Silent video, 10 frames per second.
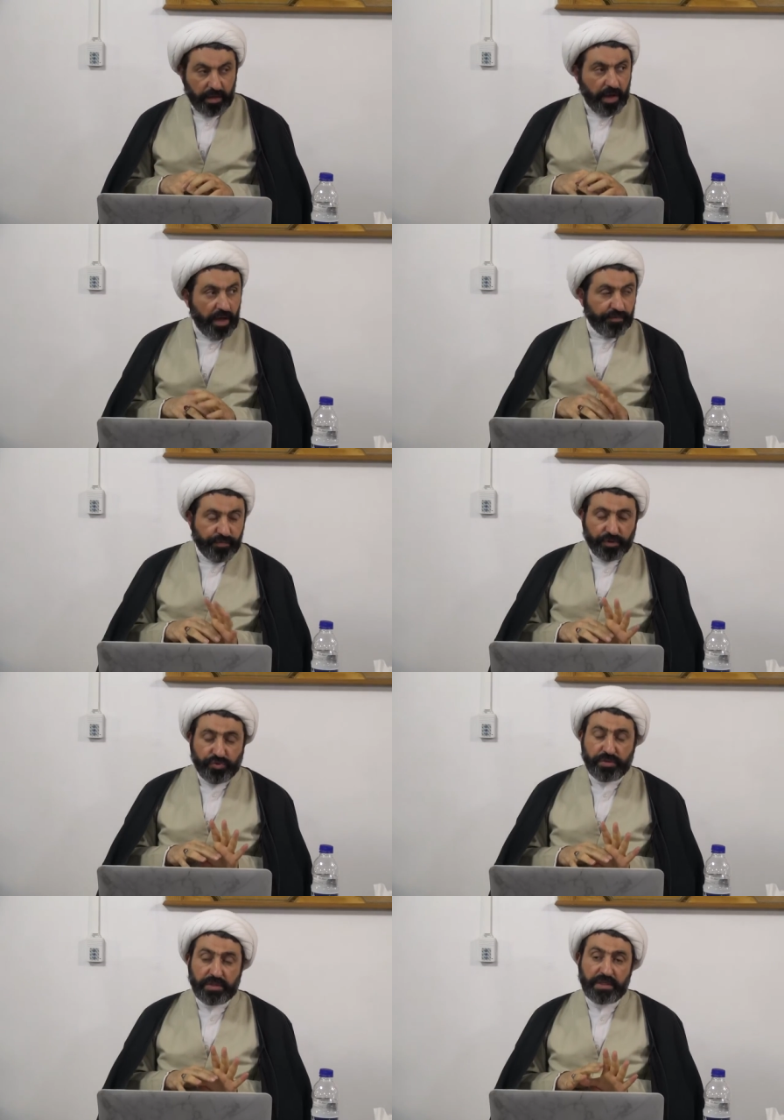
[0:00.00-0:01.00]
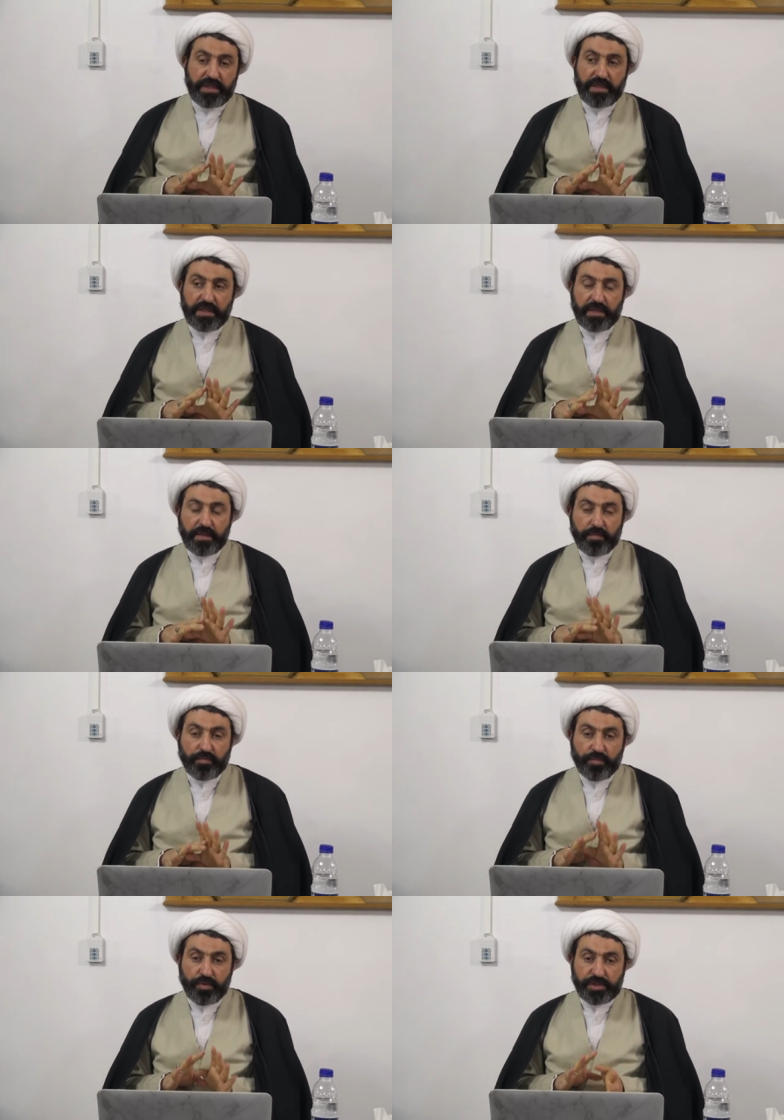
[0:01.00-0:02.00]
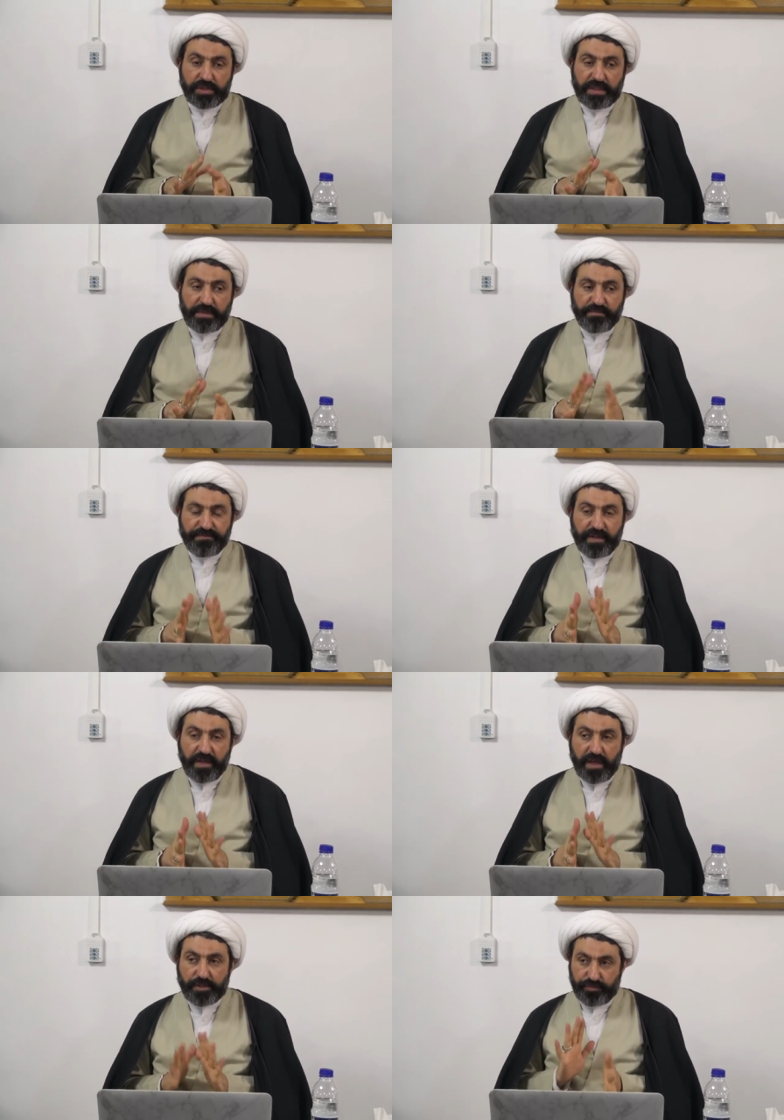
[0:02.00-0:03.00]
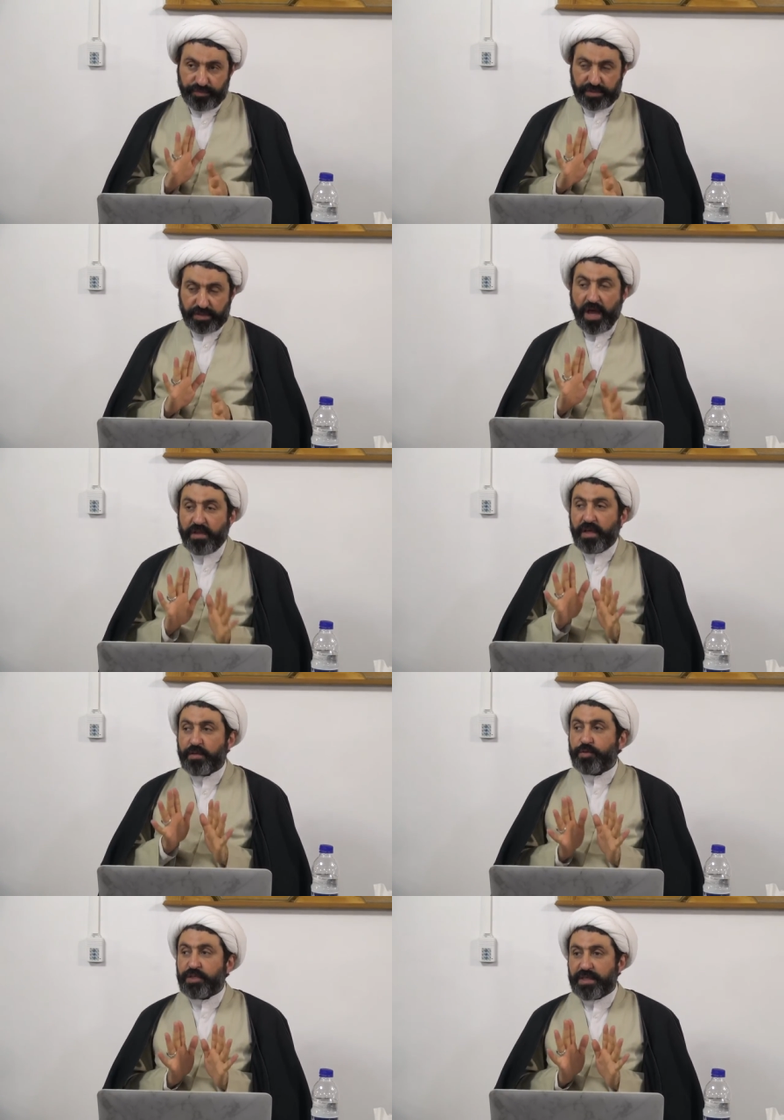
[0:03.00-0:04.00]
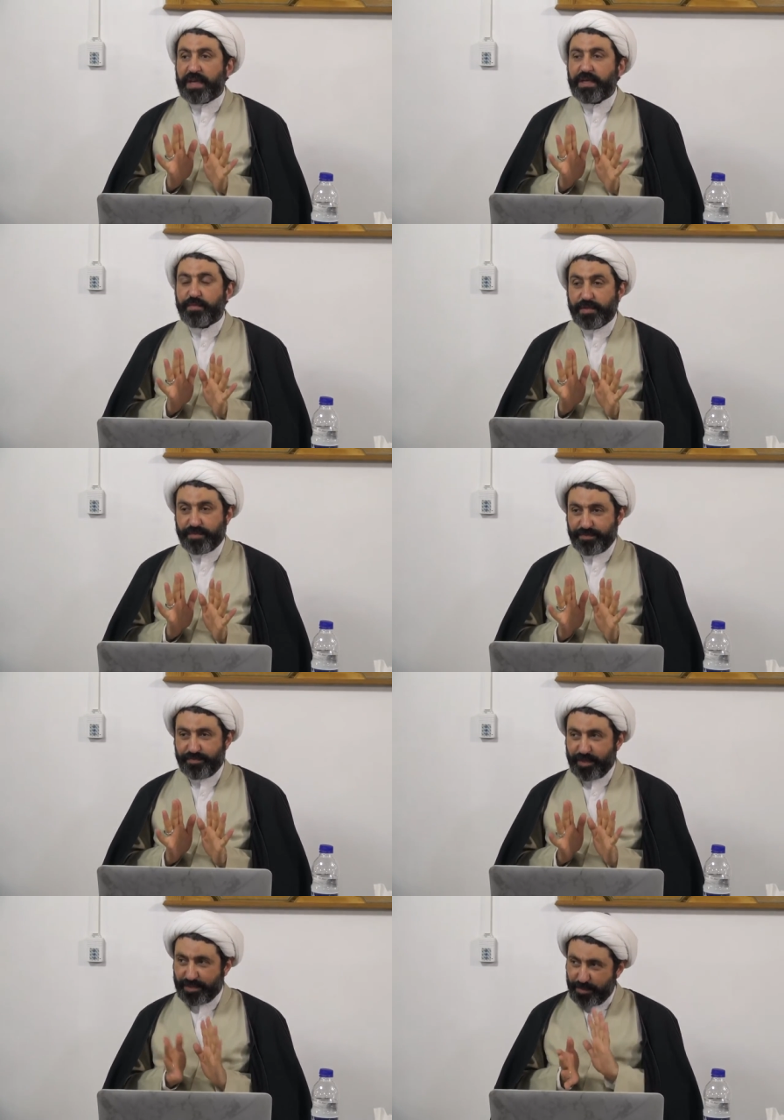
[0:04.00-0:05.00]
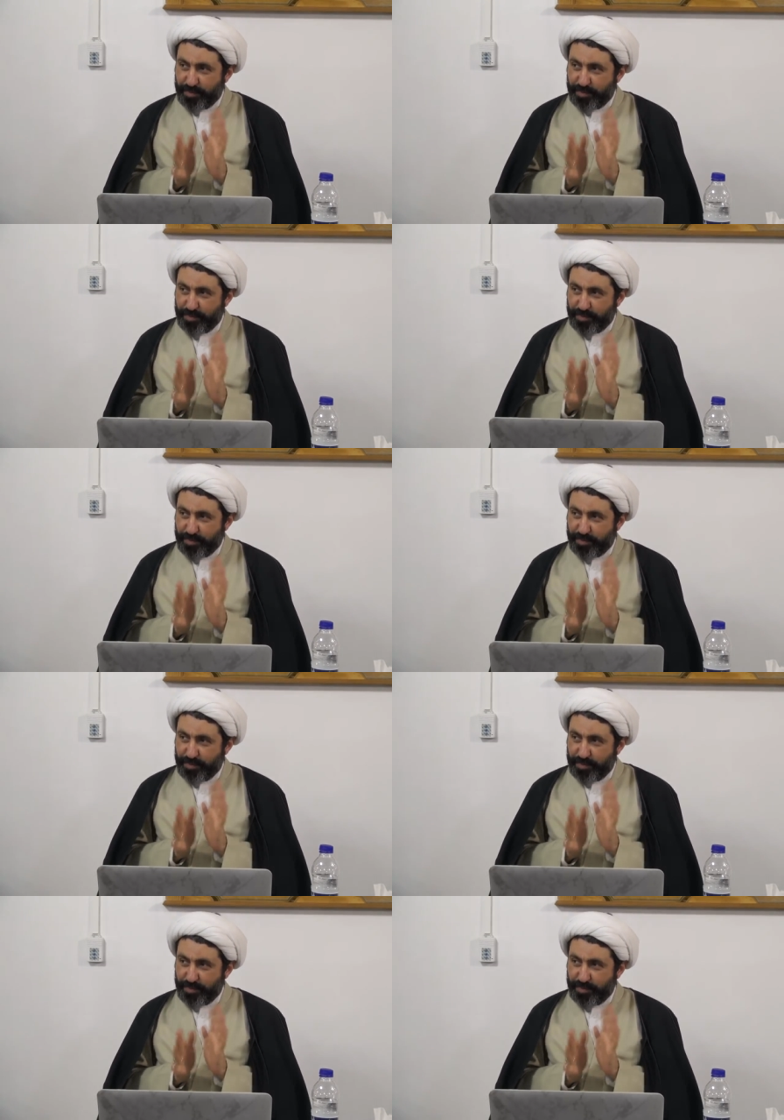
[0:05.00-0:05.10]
unfortunately, Muslim philosophers, unlike Levin, because he